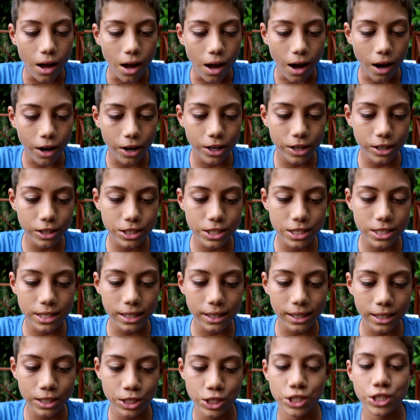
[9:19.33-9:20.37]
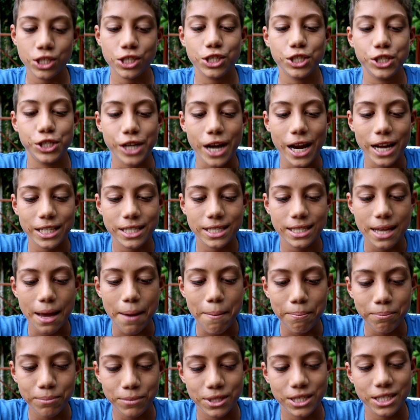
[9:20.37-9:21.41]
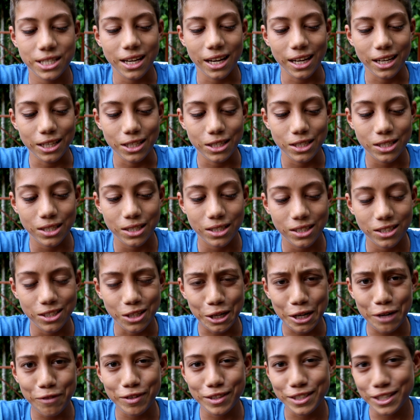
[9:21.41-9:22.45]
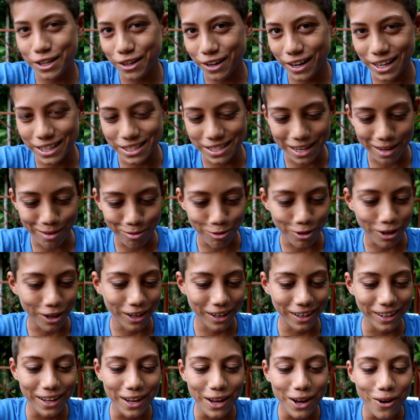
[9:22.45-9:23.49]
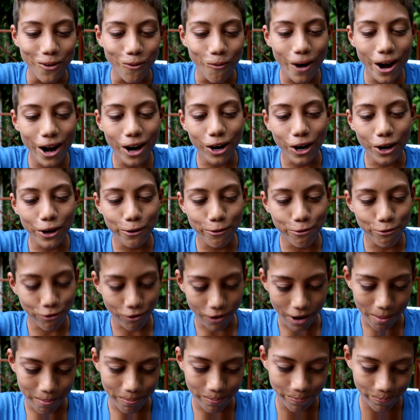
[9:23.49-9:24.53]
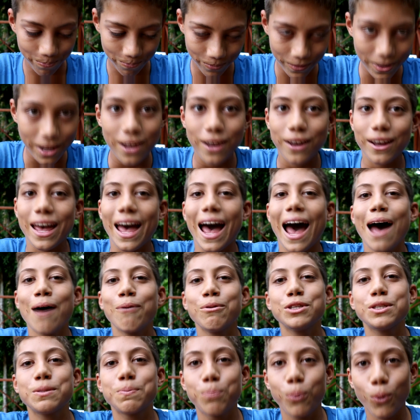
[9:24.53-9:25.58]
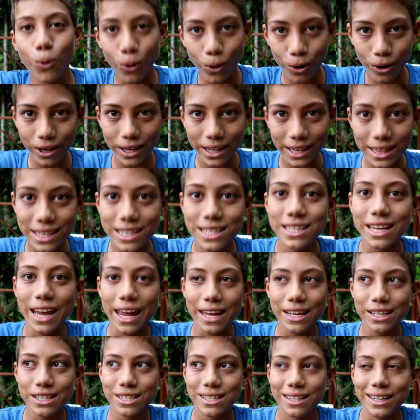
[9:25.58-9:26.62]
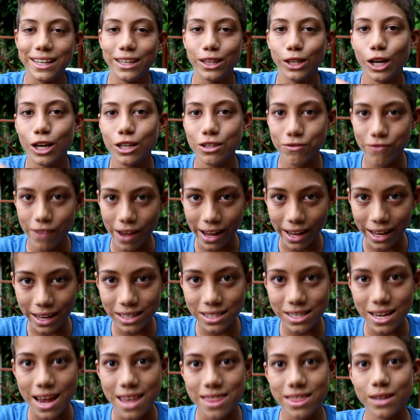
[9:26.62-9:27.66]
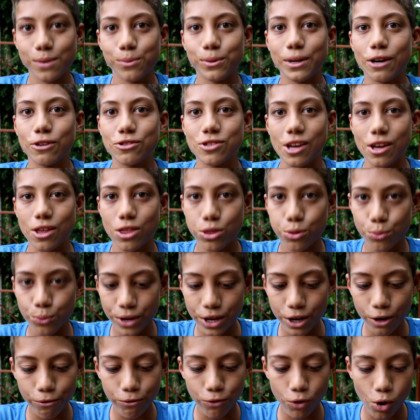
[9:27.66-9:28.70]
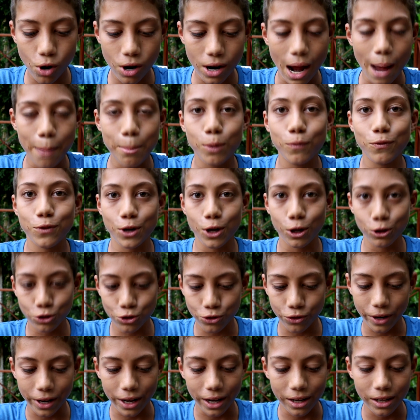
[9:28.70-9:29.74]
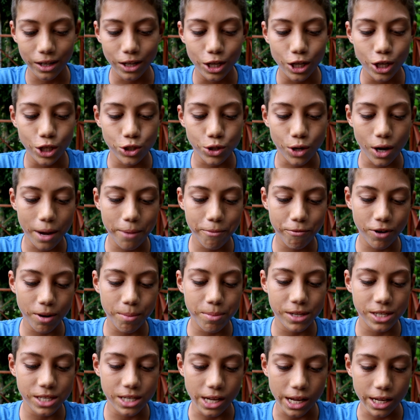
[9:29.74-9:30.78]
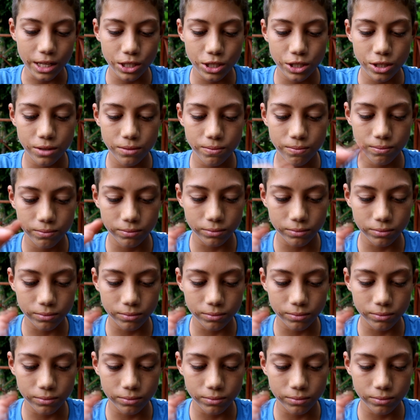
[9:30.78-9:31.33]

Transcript: Augustus Jasemskas. Sorry if I say your guys' names wrong. Where are you from? Okay, I was born in the States, in Las Vegas, and then when I was like 3 or 4, I moved to Costa Rica. So I'm from the States.